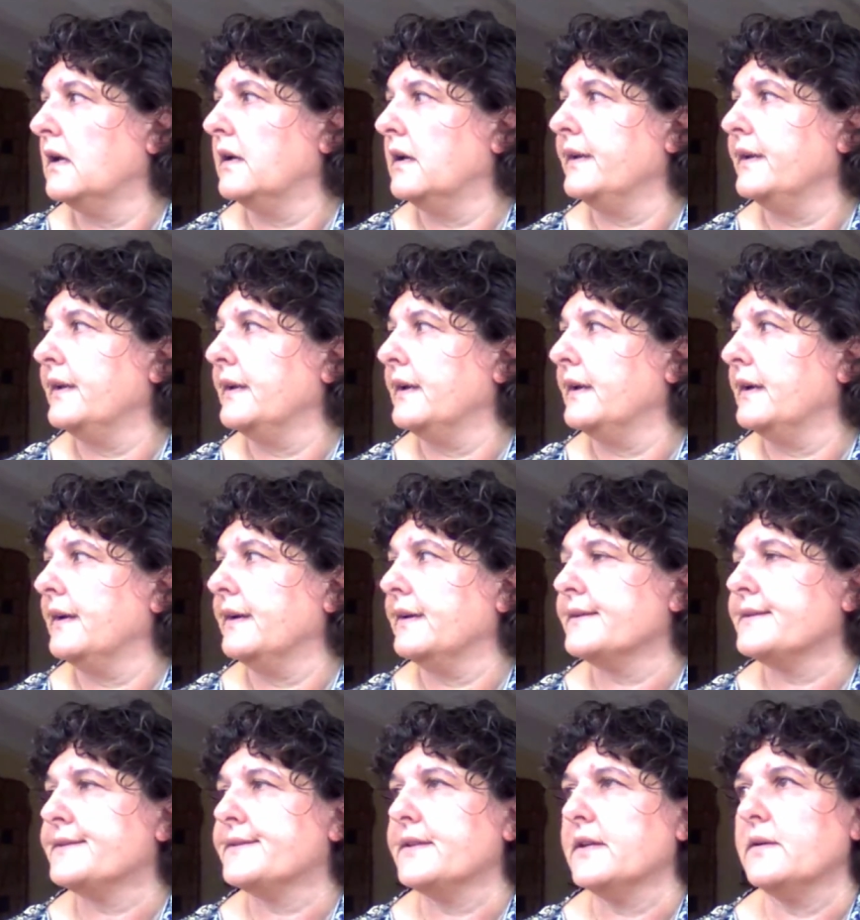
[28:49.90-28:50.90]
yeah,
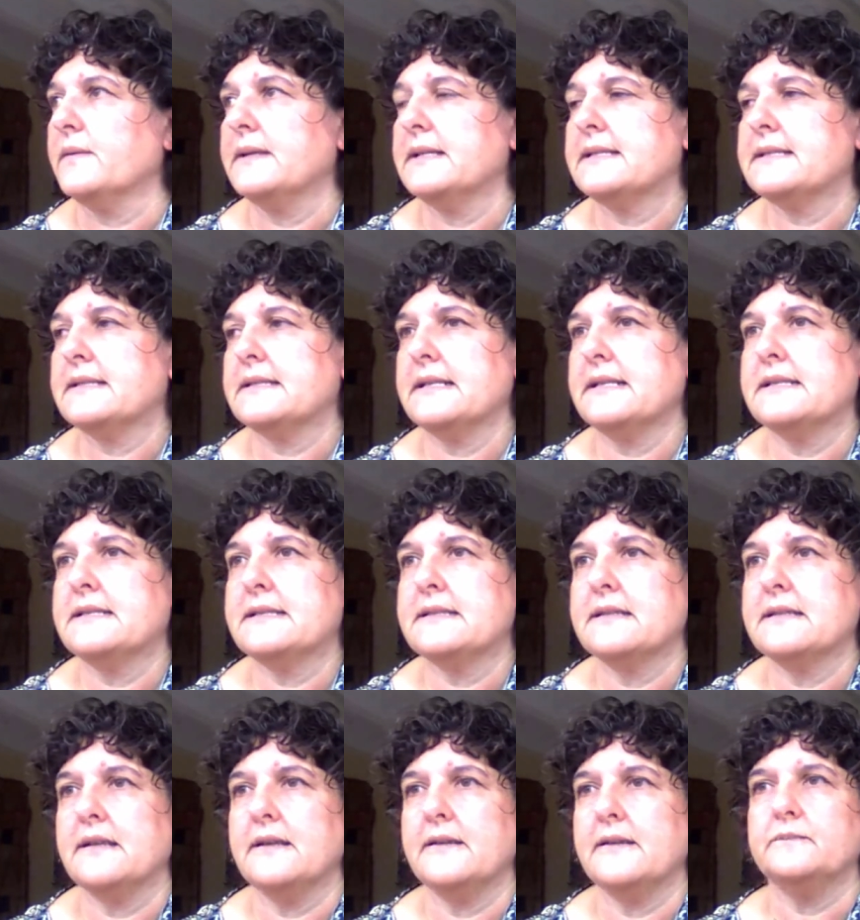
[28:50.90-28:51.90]
so it's it's
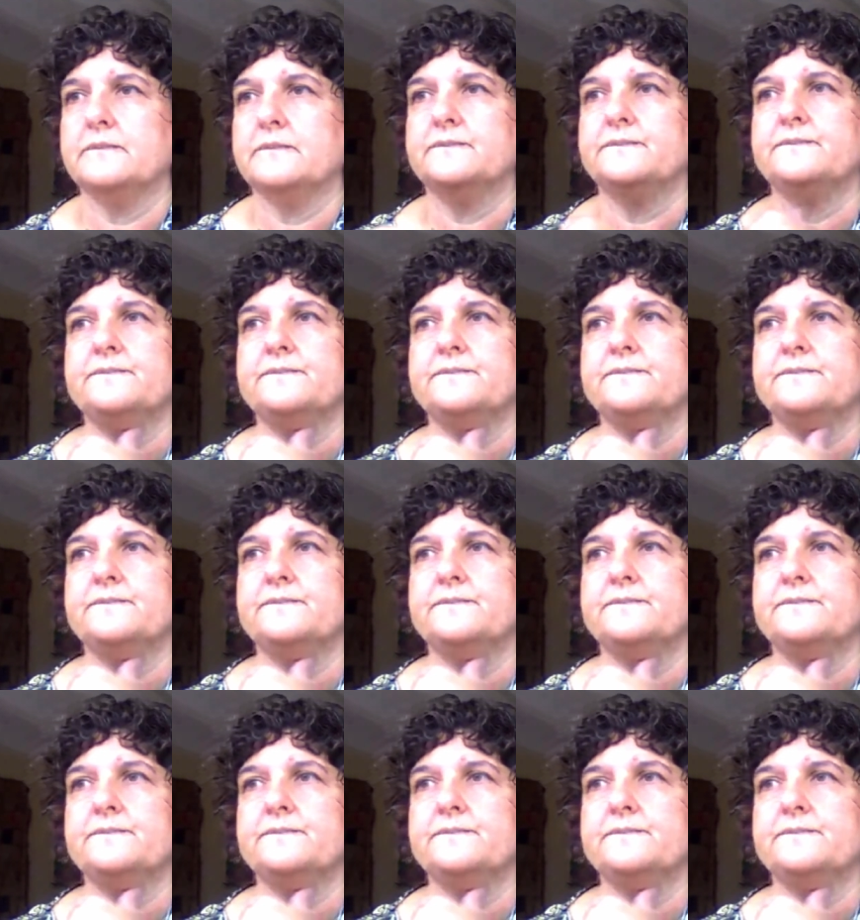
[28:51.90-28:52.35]
um